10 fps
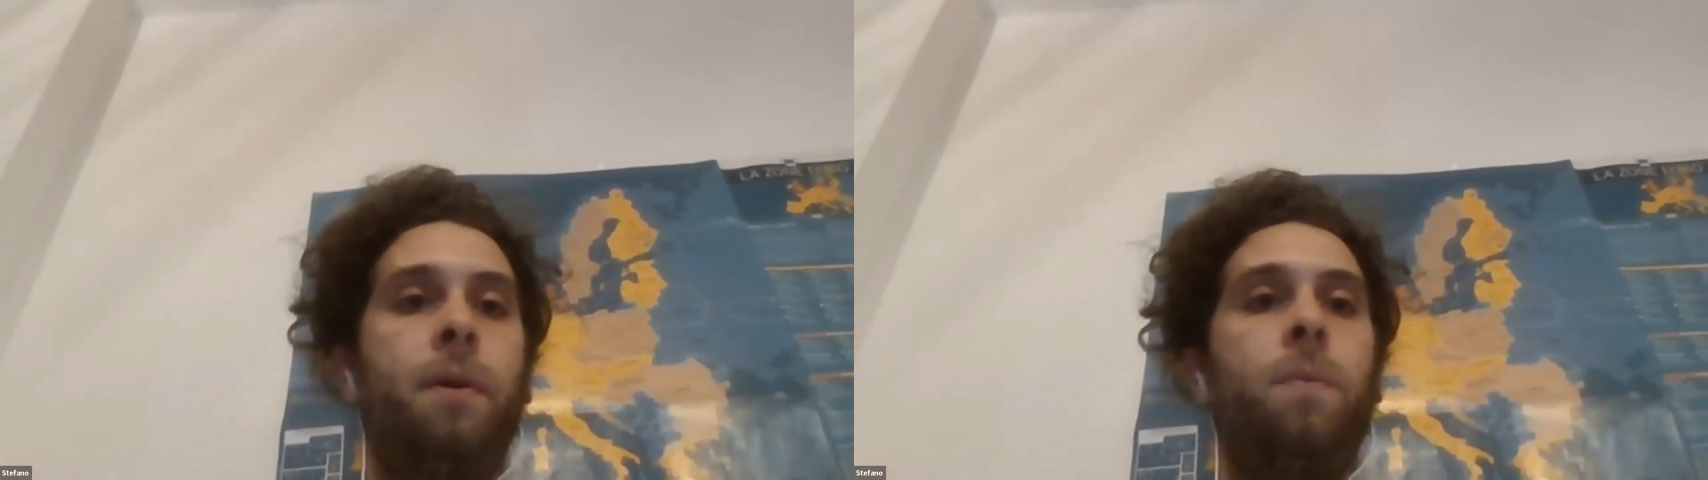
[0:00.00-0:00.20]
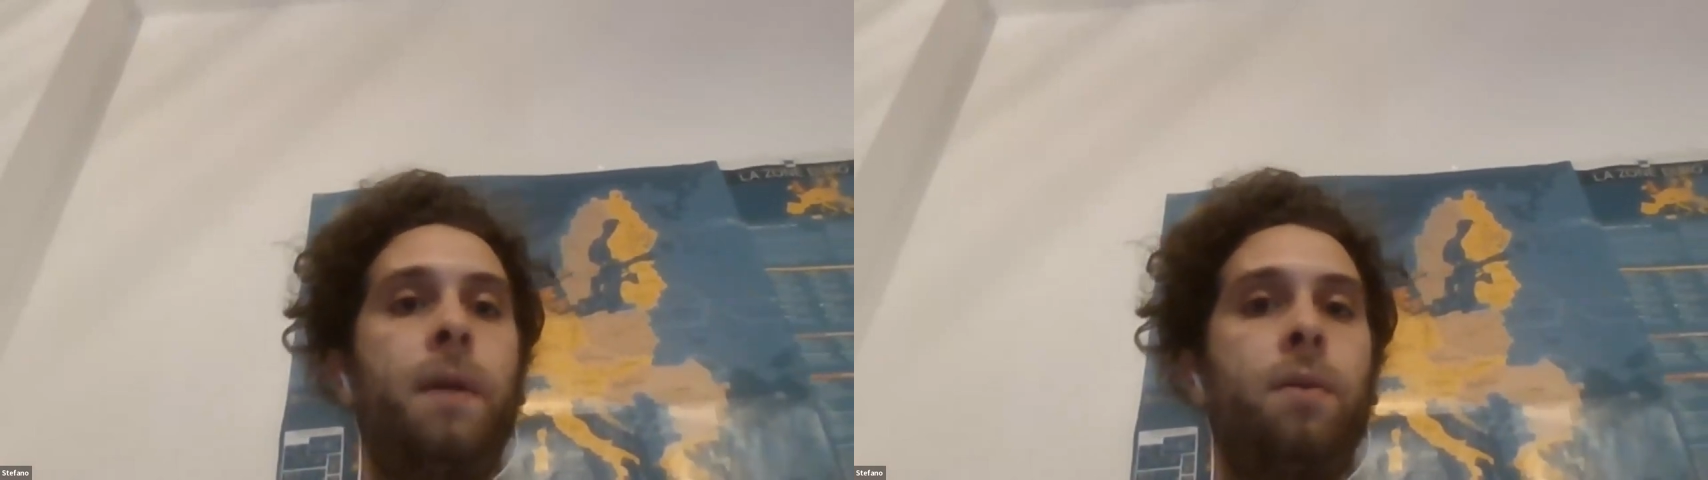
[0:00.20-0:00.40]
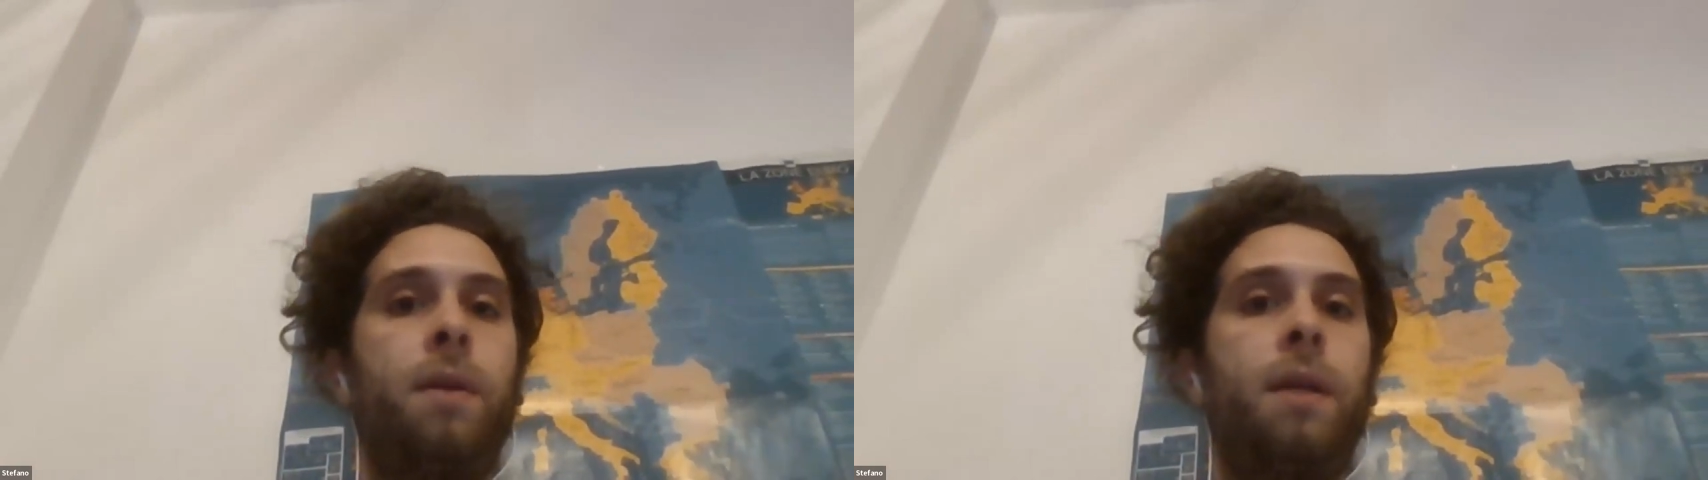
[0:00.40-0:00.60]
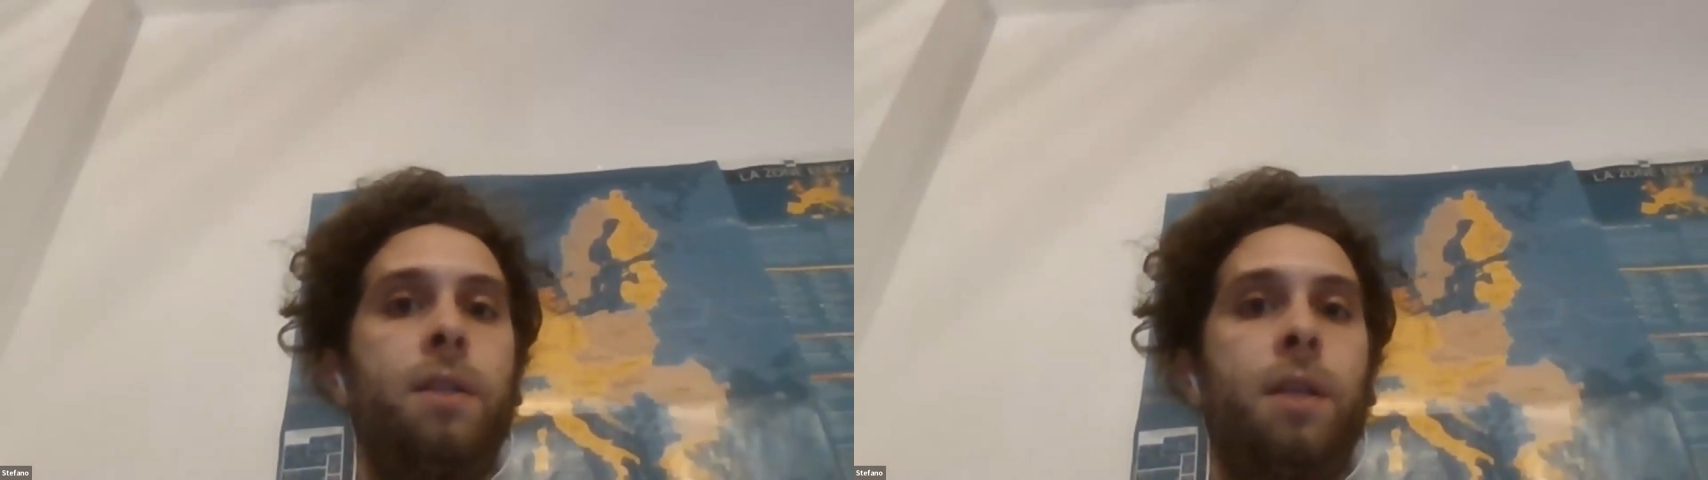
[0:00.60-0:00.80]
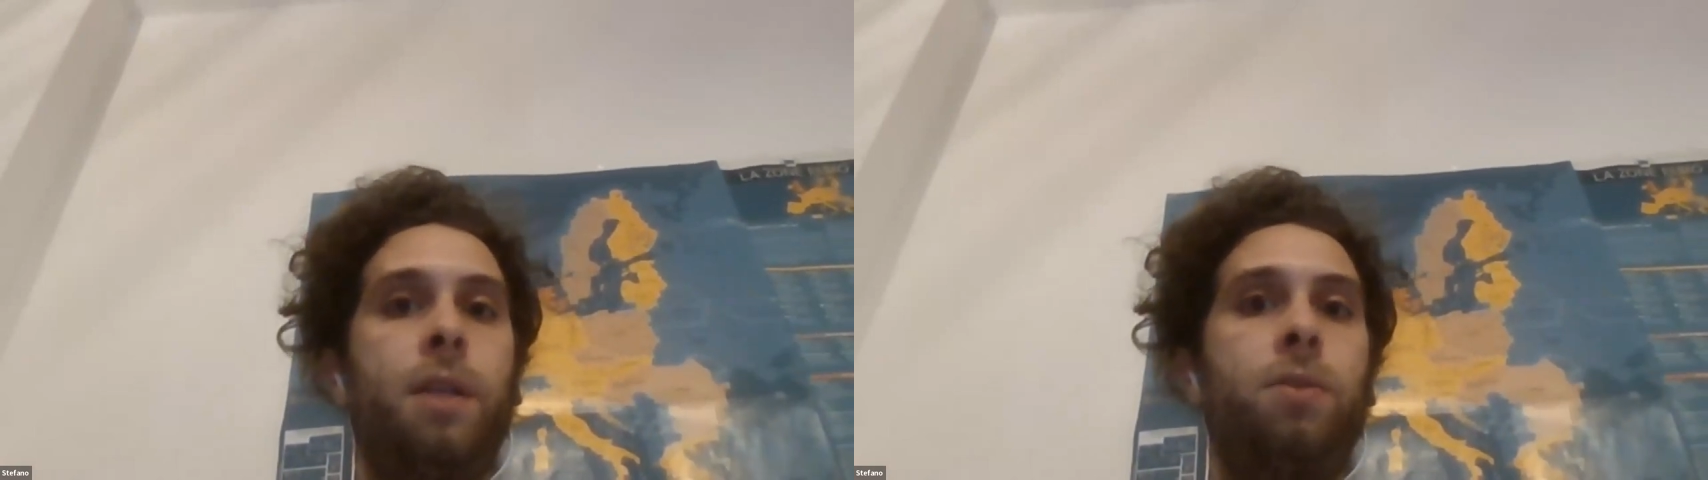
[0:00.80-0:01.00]
with
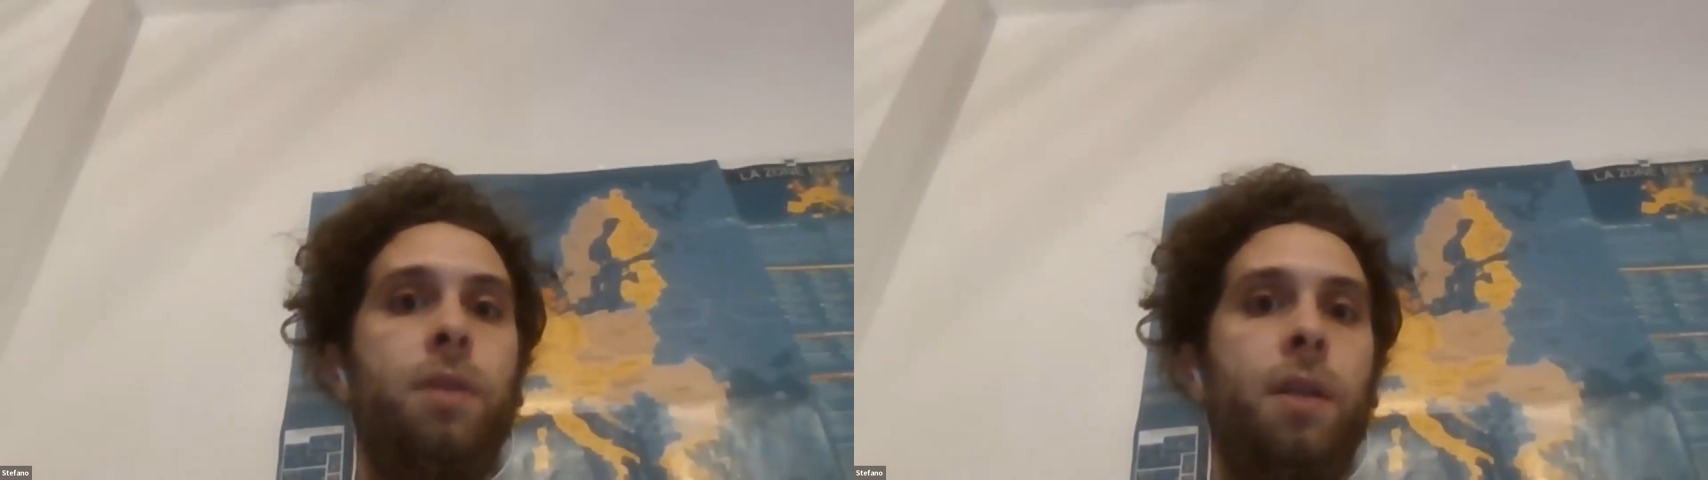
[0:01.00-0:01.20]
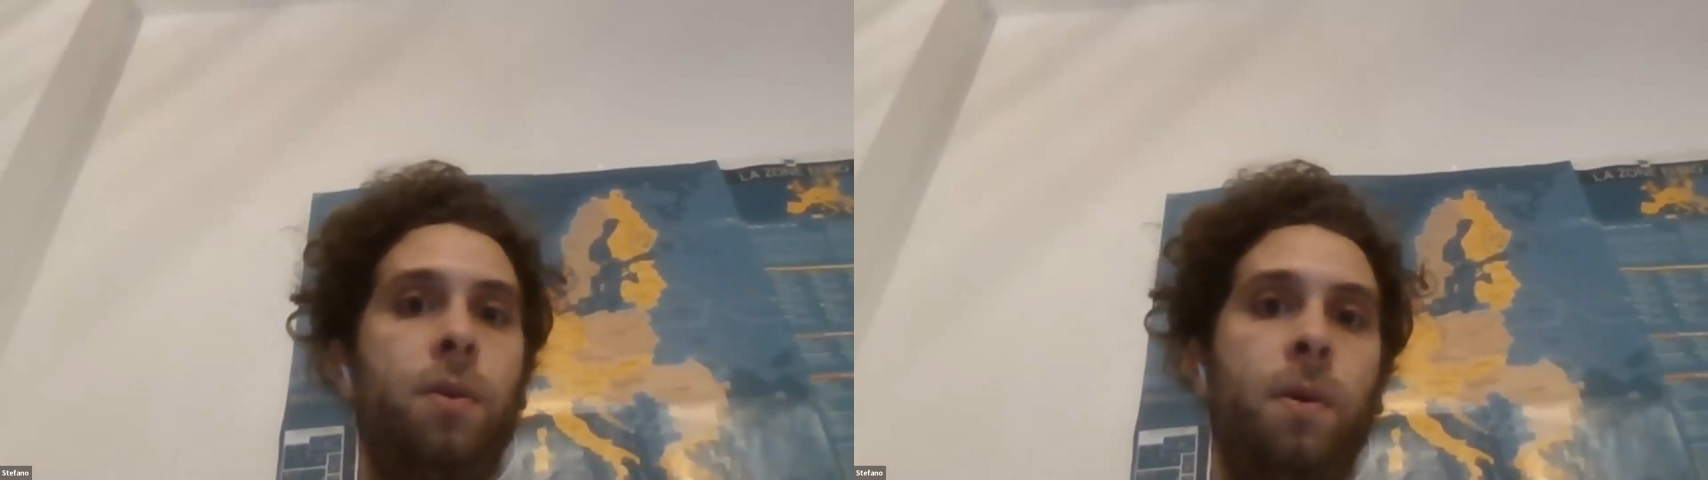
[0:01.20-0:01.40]
organizations that you